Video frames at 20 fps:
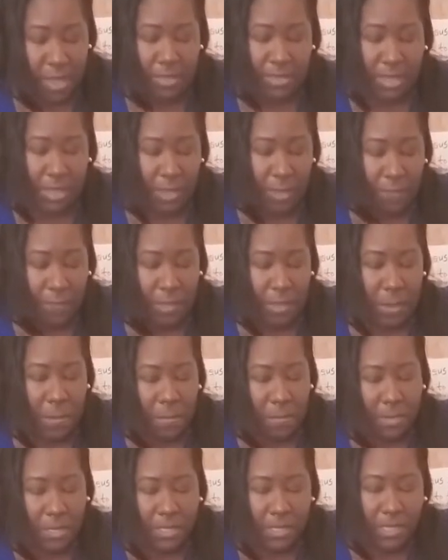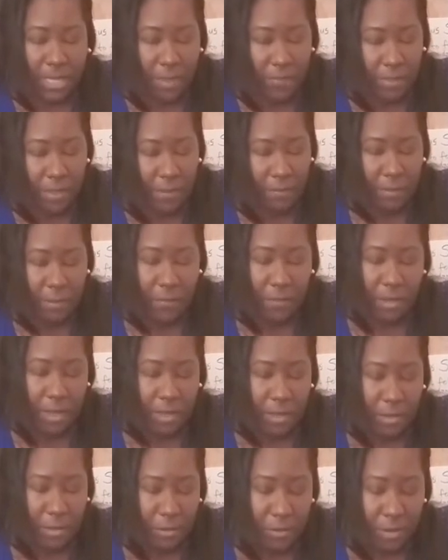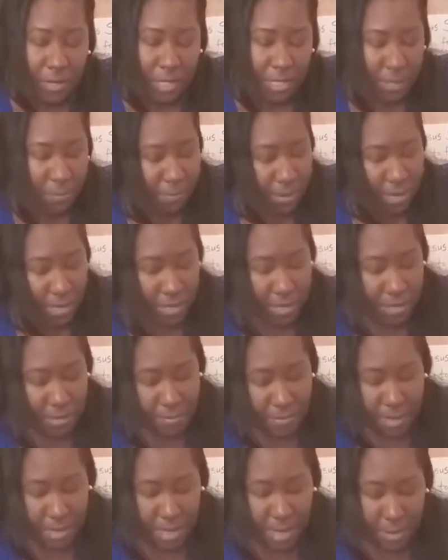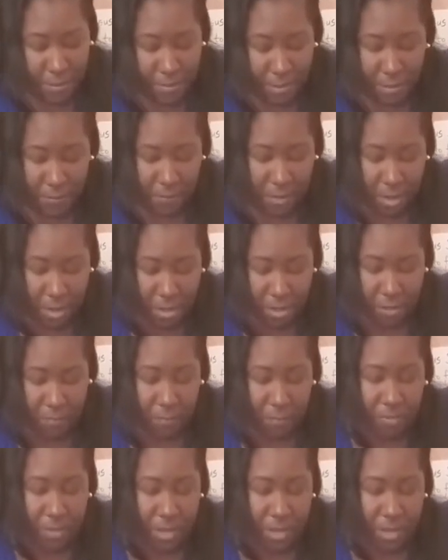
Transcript: Thank you for keeping us safe, Heavenly Father, during this pandemic, Heavenly Father.